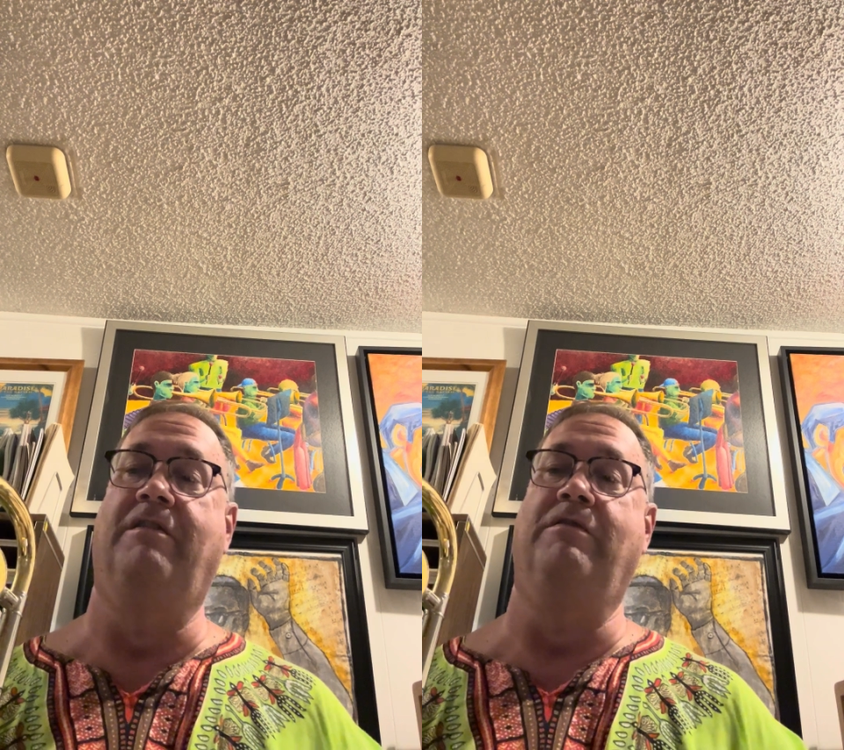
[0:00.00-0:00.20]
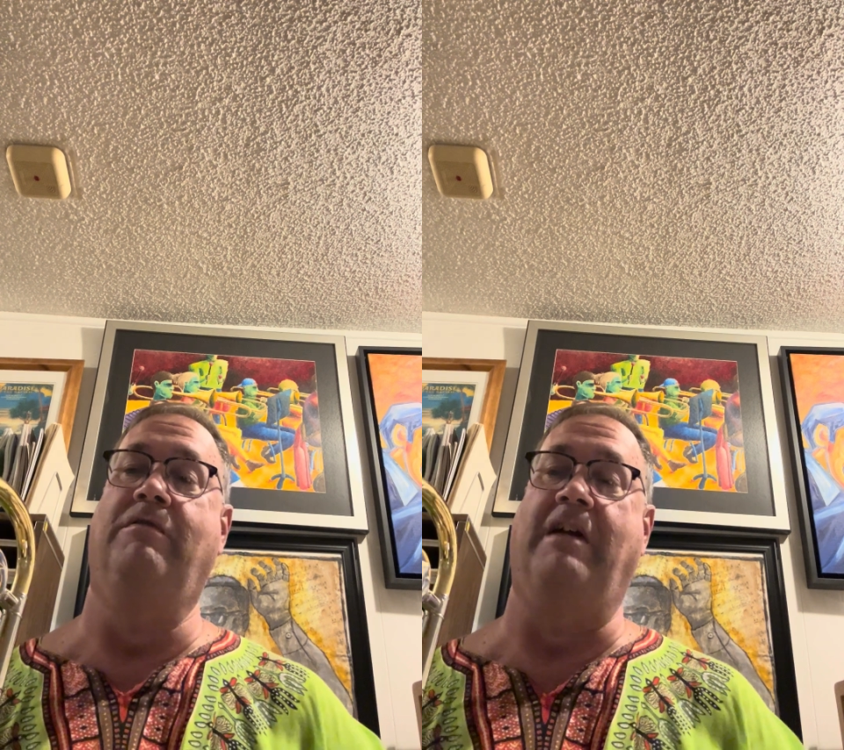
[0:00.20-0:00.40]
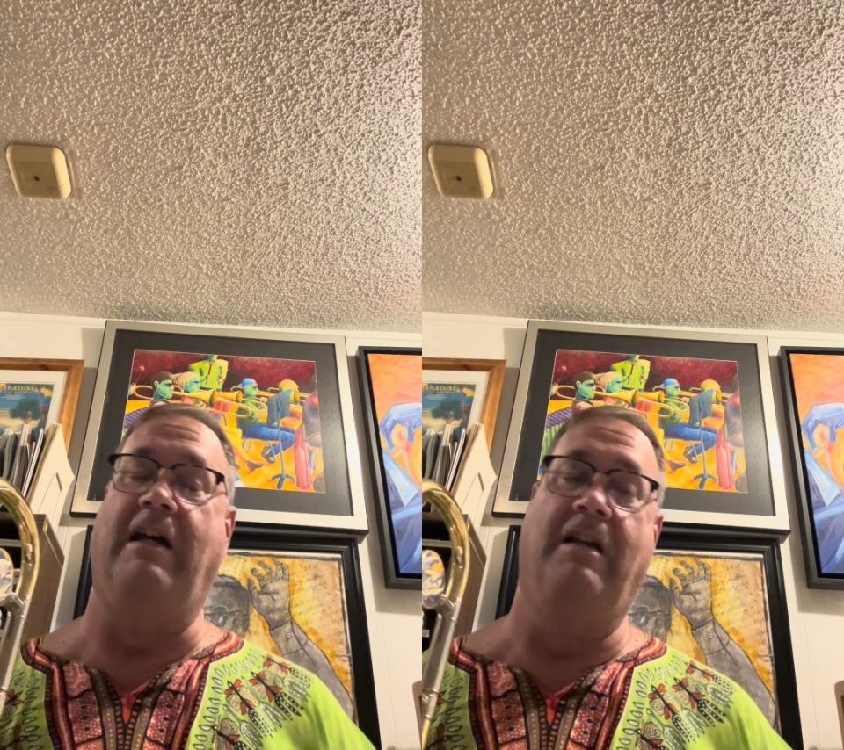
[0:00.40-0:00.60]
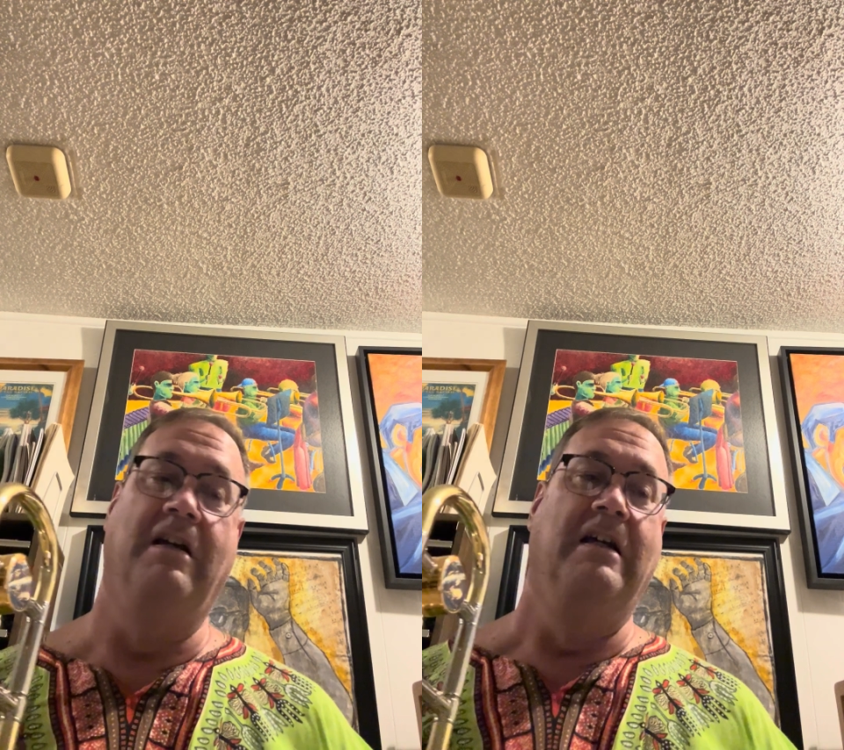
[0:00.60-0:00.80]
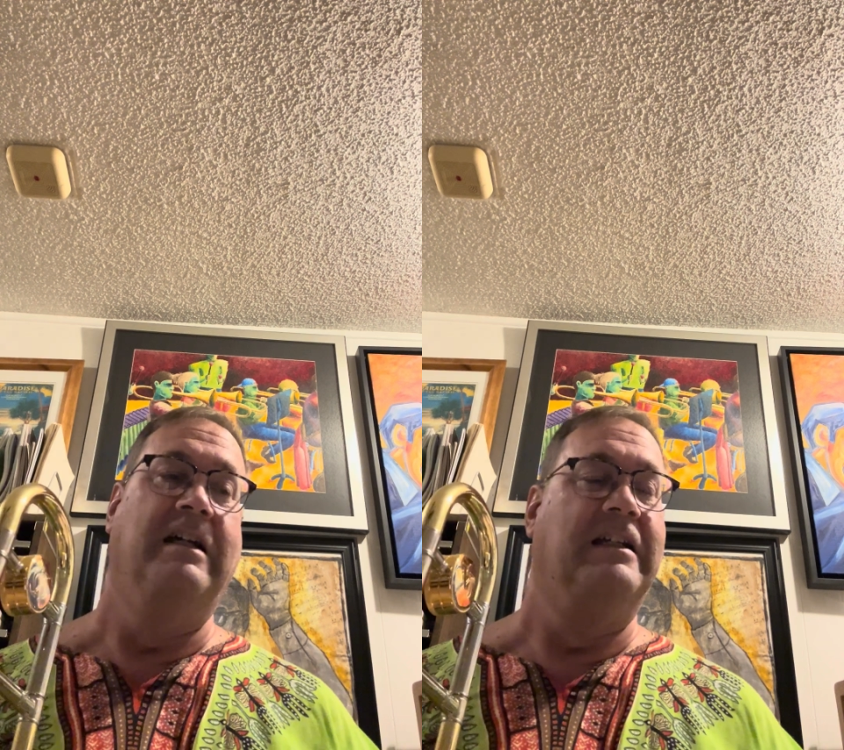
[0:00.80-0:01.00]
Do that.
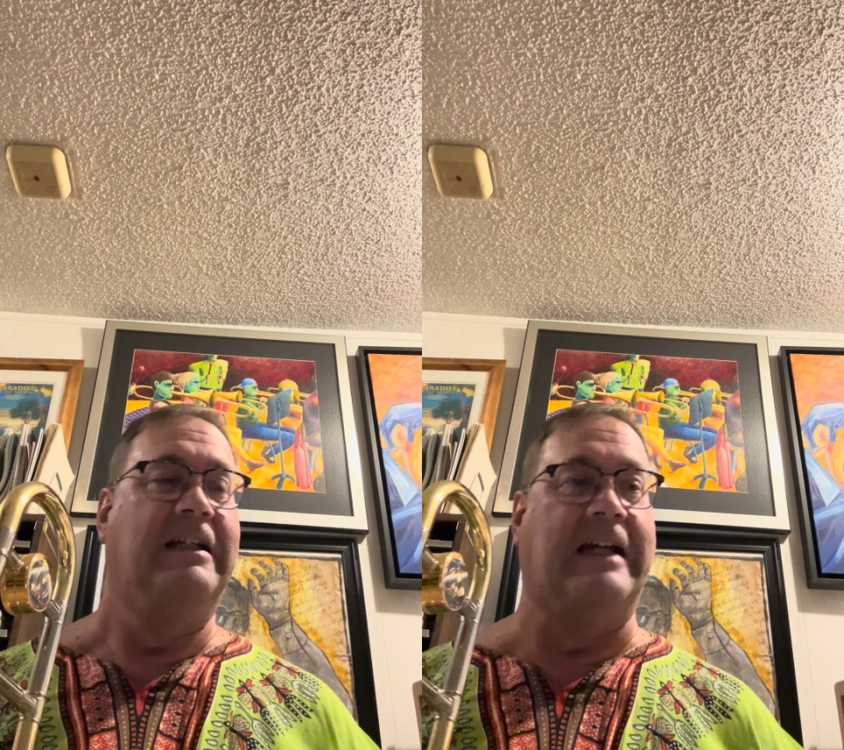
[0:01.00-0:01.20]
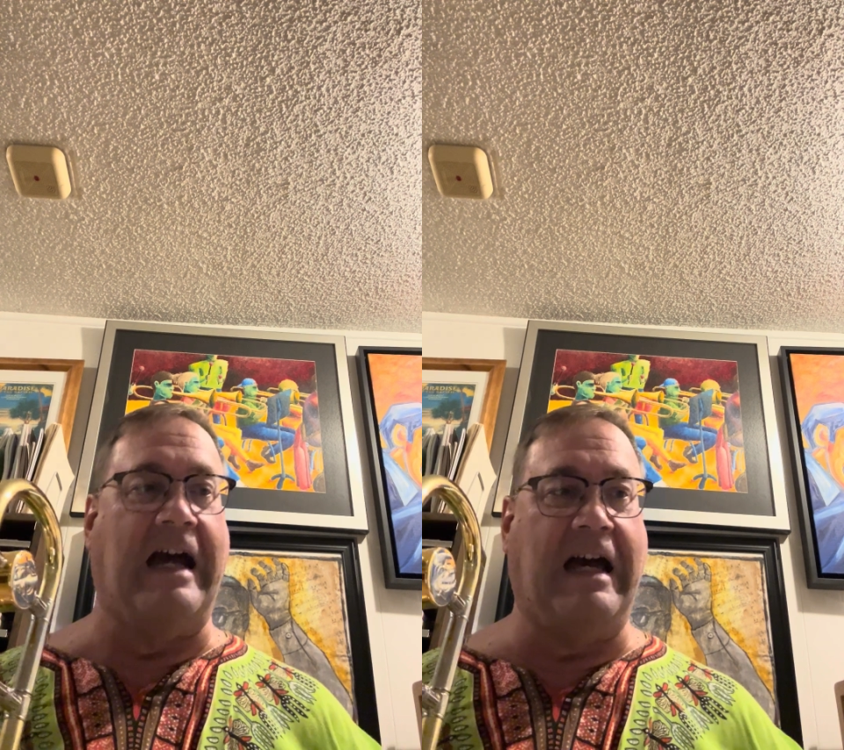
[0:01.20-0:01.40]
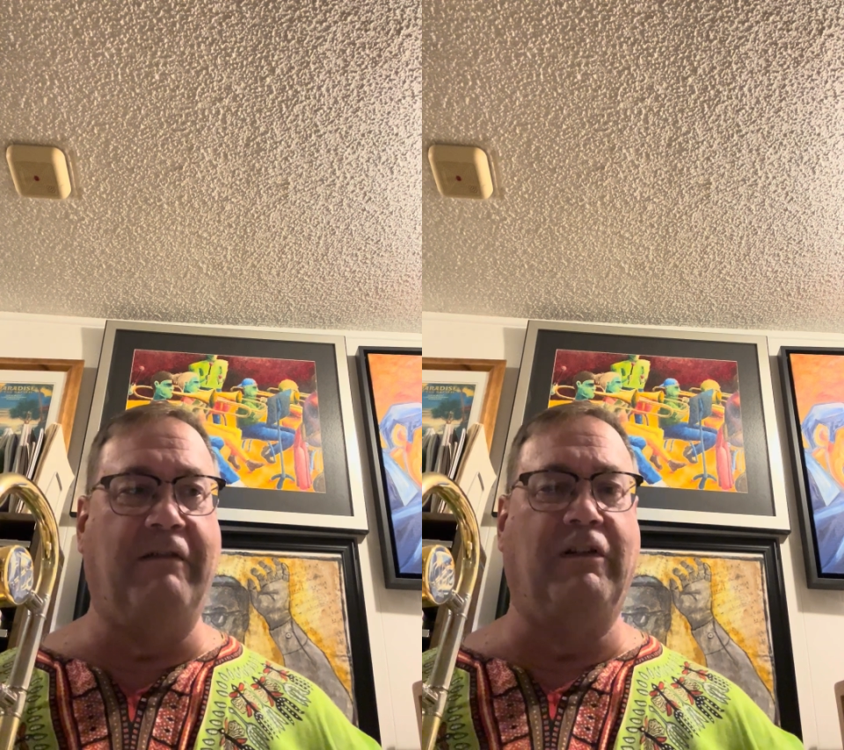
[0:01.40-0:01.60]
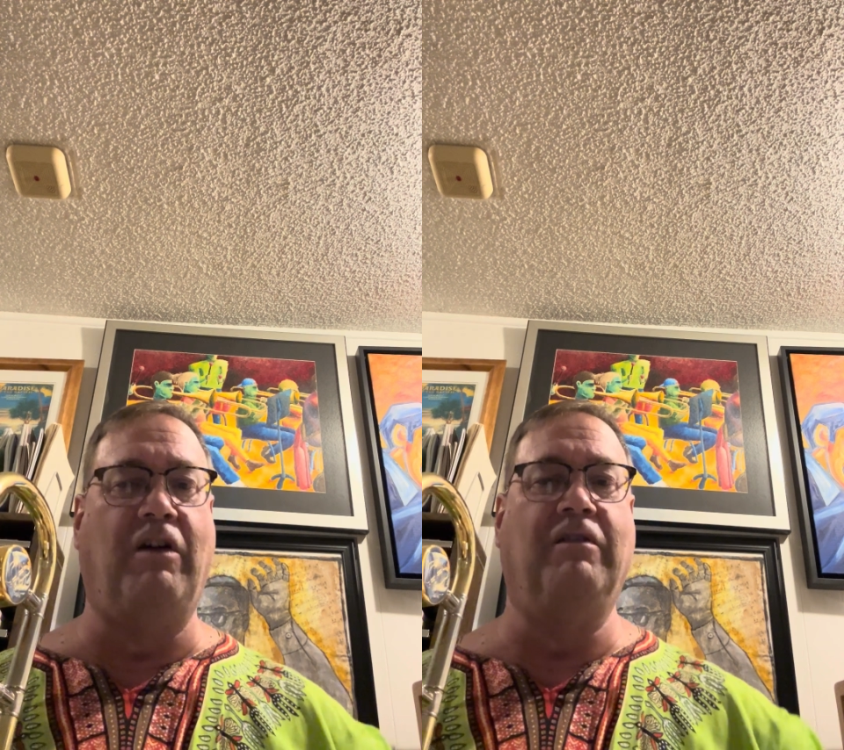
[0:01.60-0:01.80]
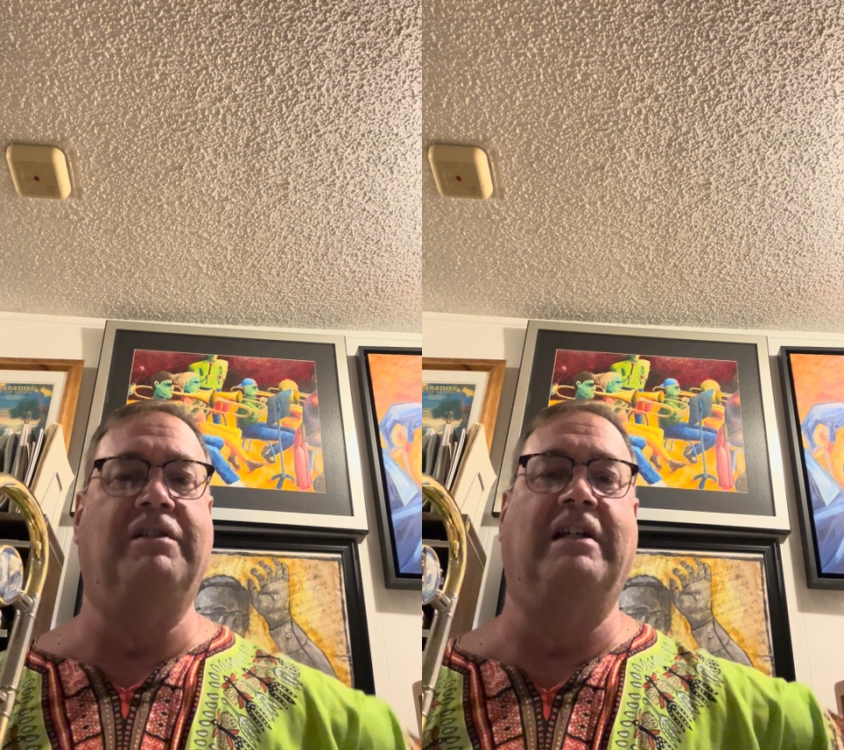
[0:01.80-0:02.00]
Kind of
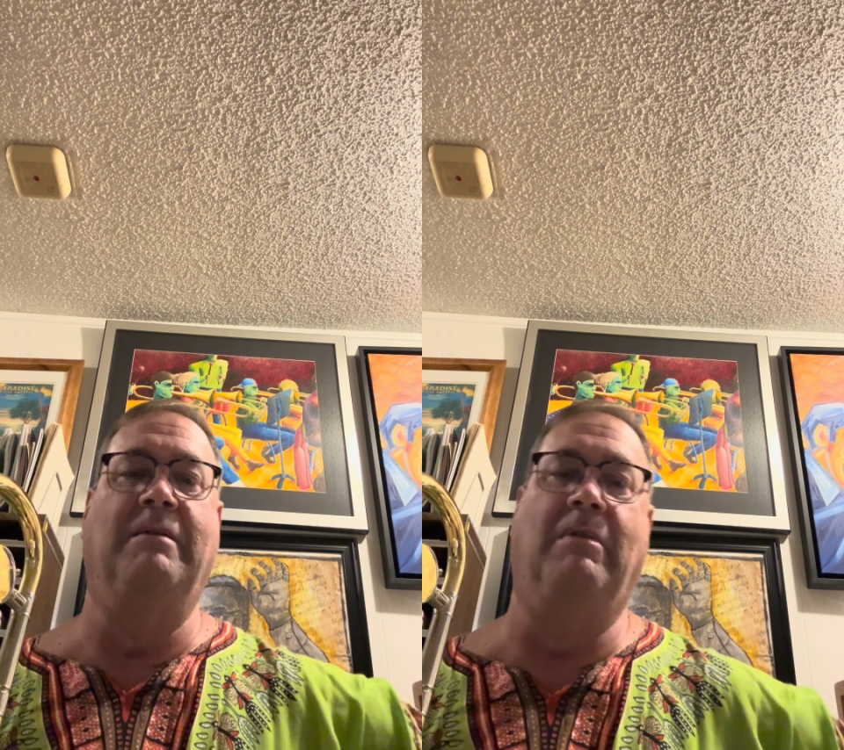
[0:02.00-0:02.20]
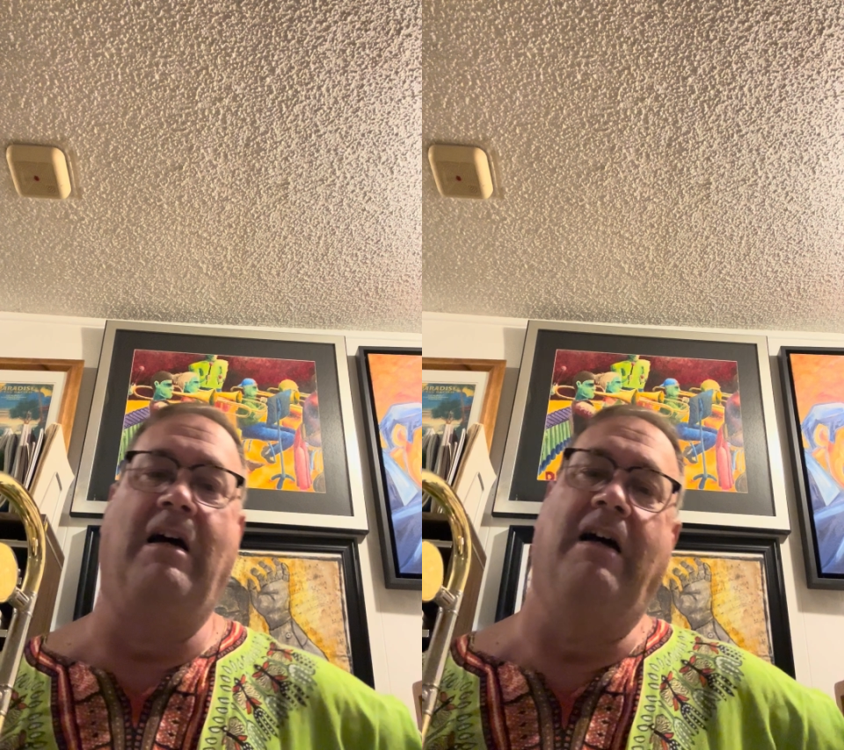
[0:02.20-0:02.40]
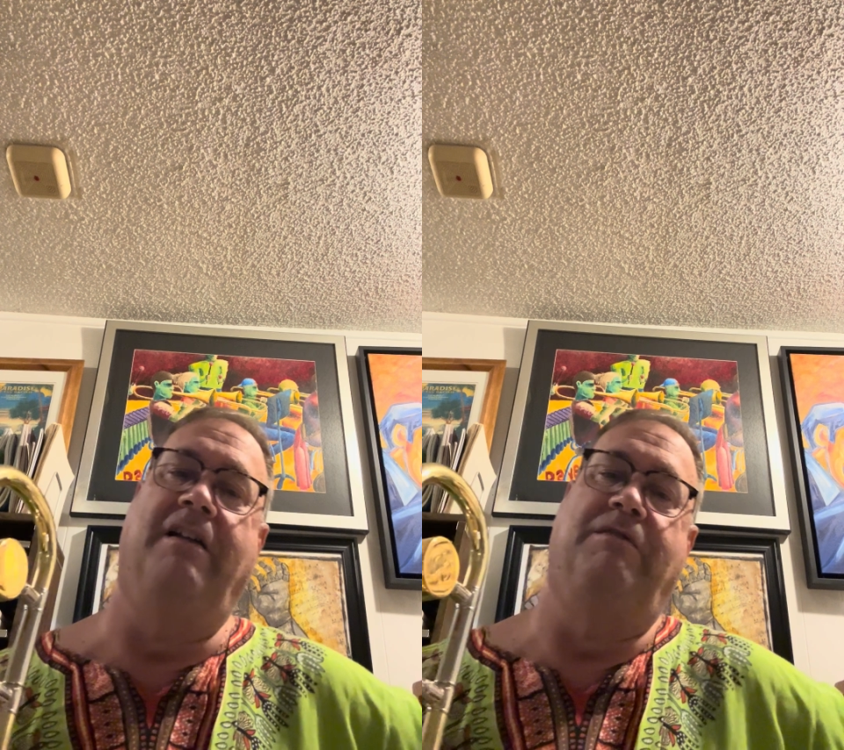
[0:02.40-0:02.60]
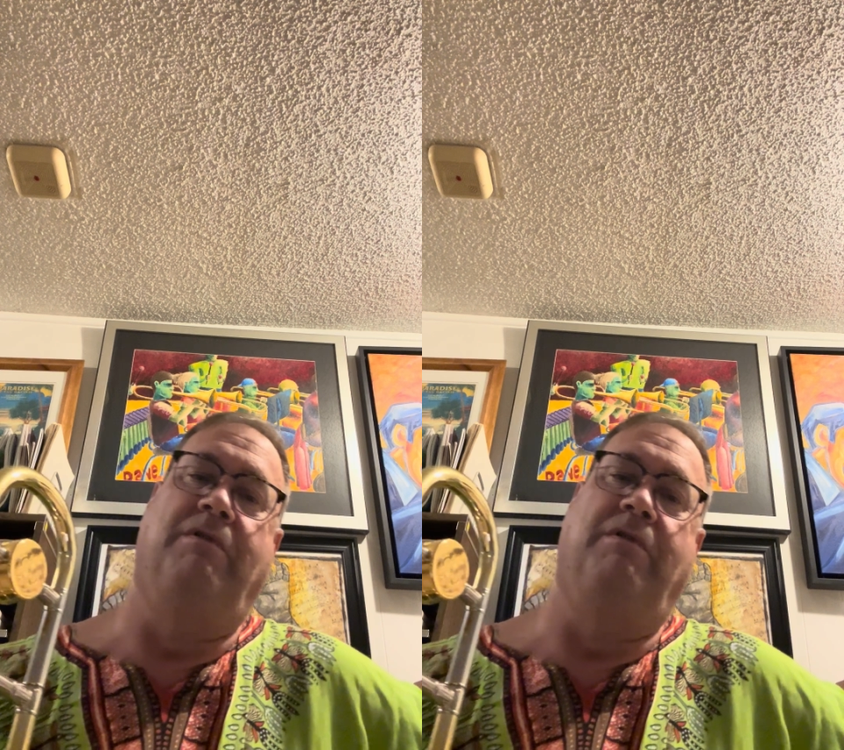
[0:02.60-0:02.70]
along the same lines